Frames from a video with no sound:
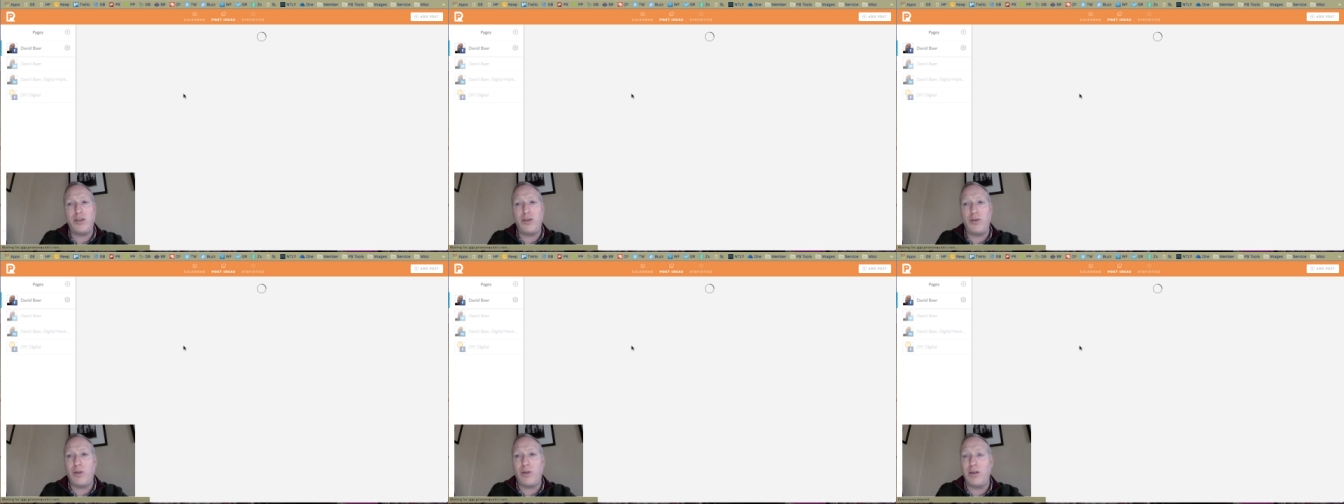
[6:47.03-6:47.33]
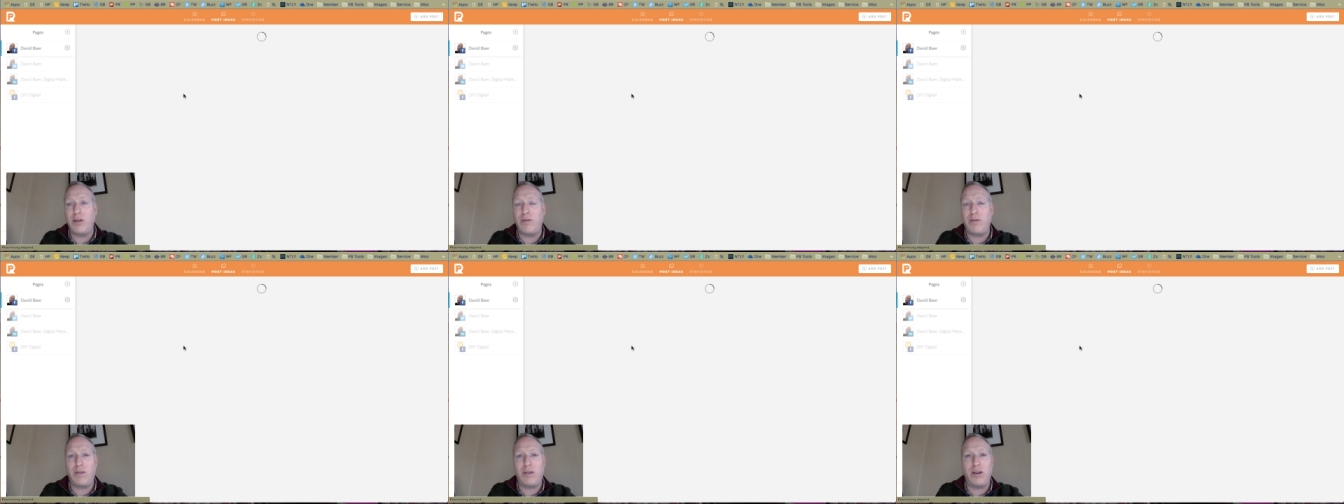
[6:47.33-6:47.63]
You
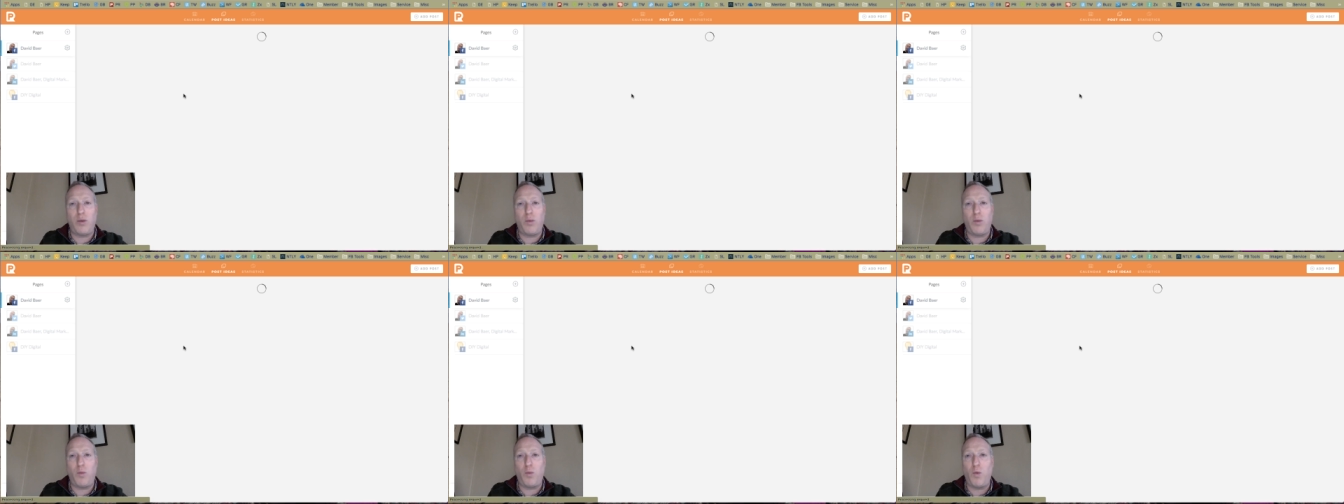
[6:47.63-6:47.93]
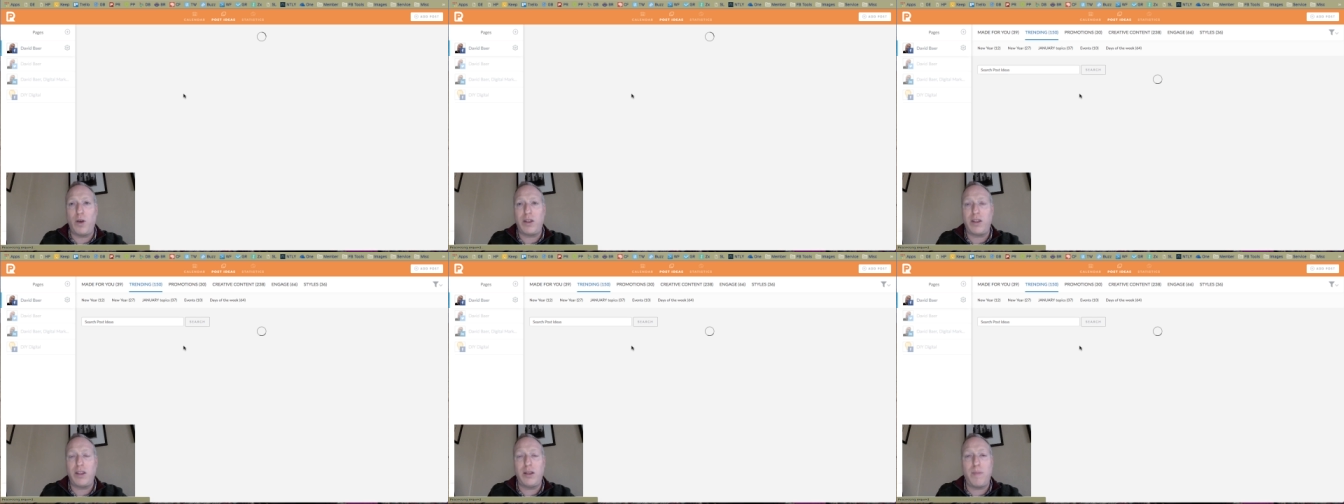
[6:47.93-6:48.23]
can, you know,
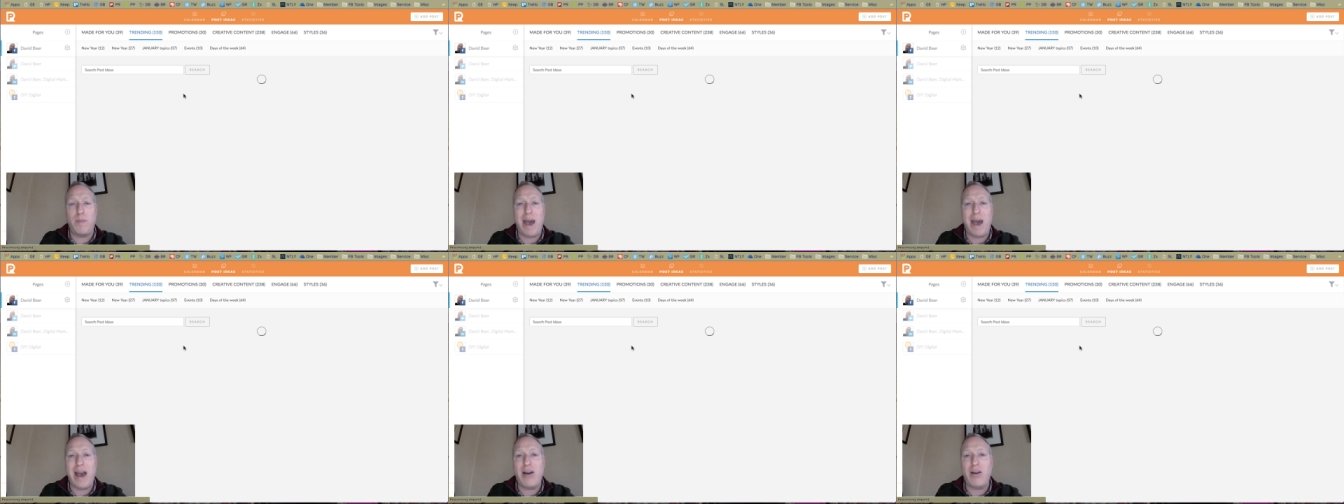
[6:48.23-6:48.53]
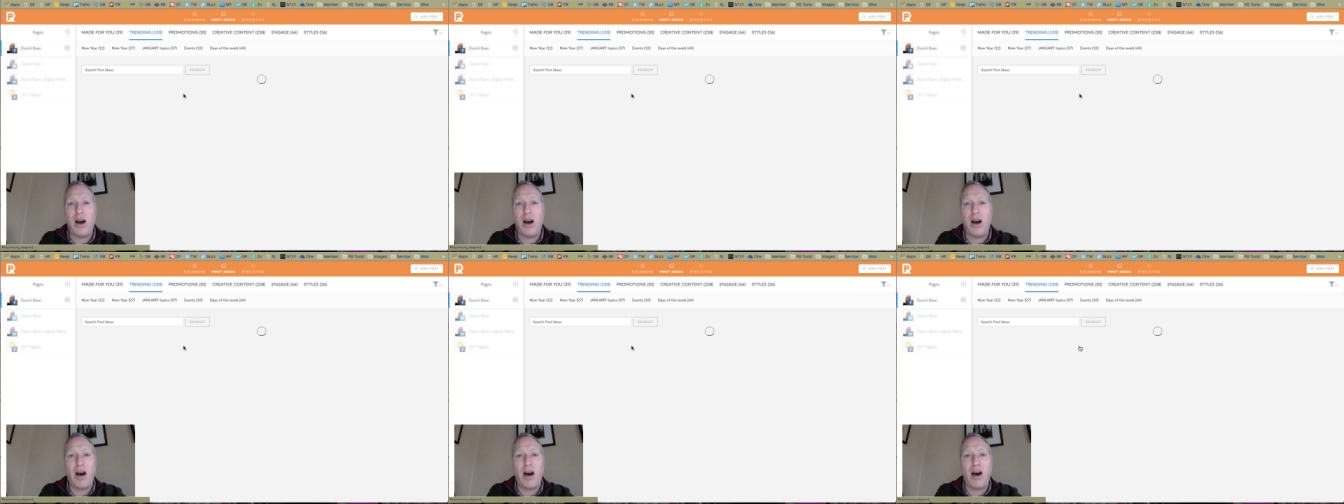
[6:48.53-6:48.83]
within the
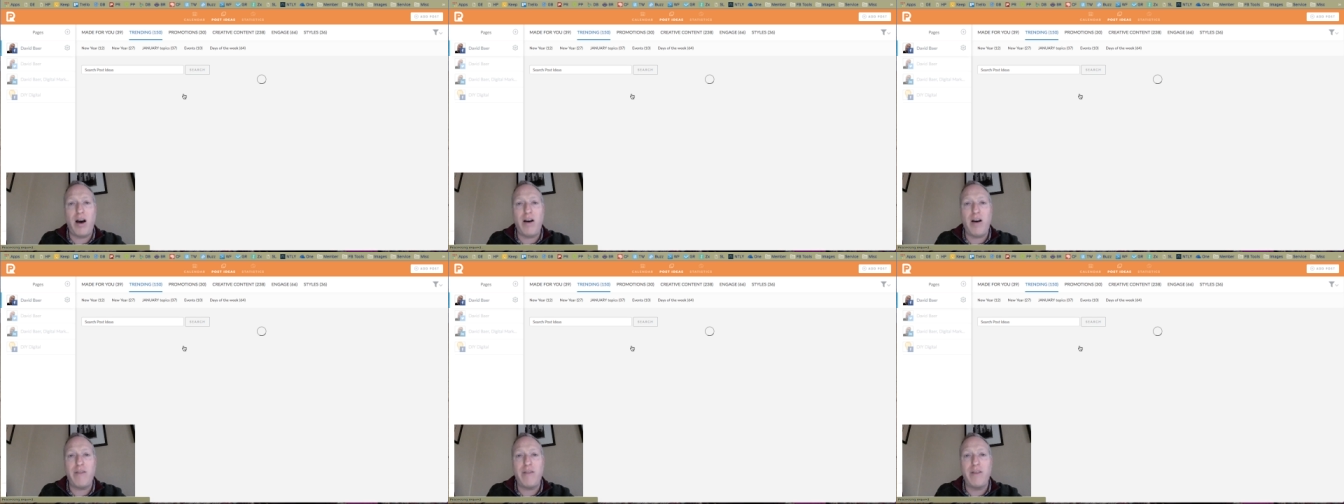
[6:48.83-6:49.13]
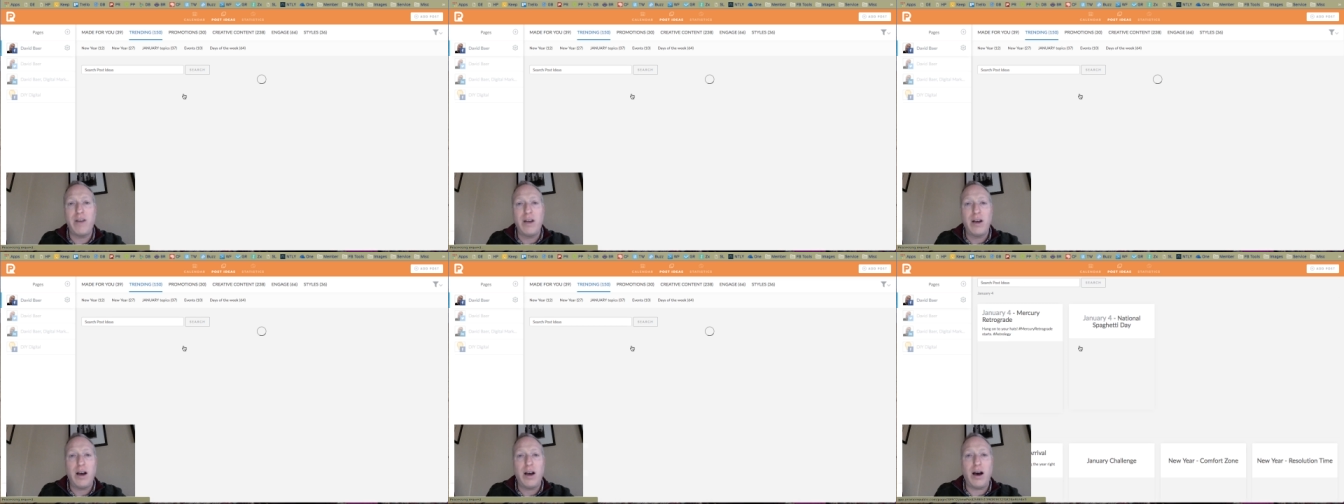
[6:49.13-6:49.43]
matter of
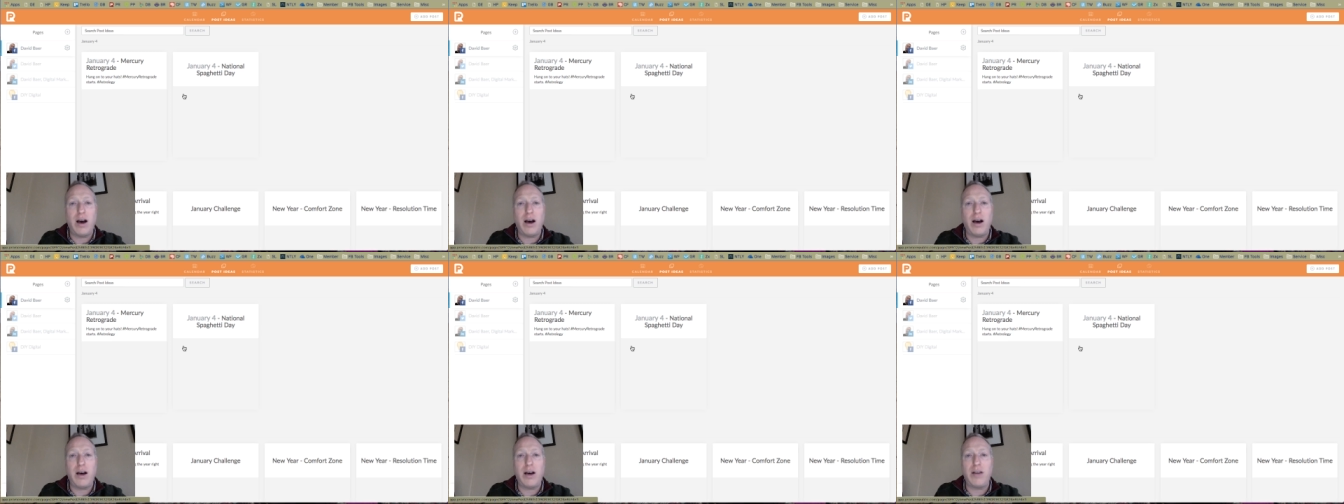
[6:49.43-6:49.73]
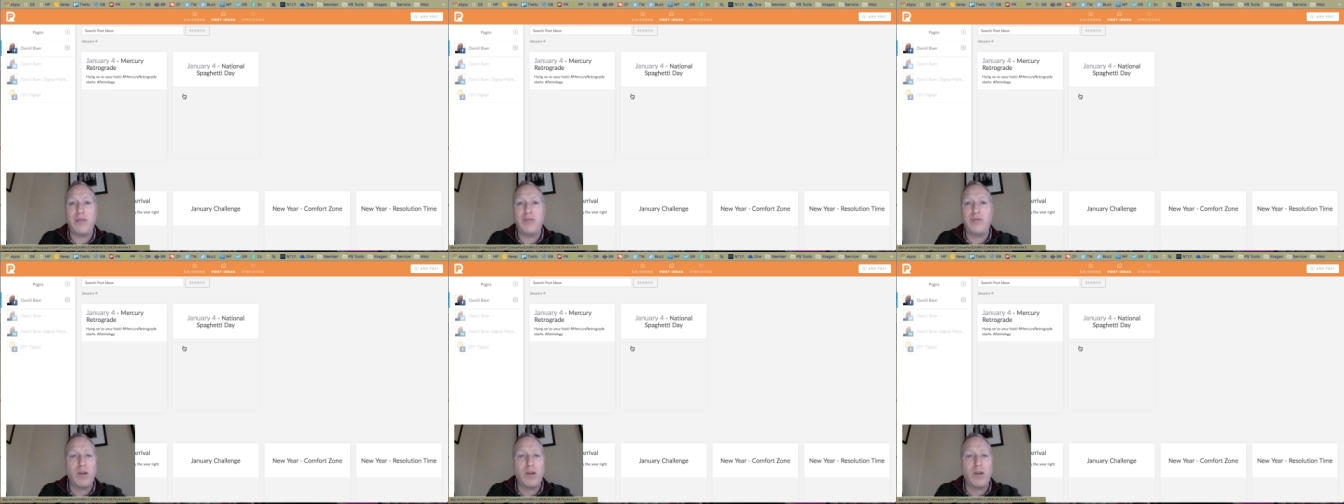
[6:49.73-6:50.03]
uh,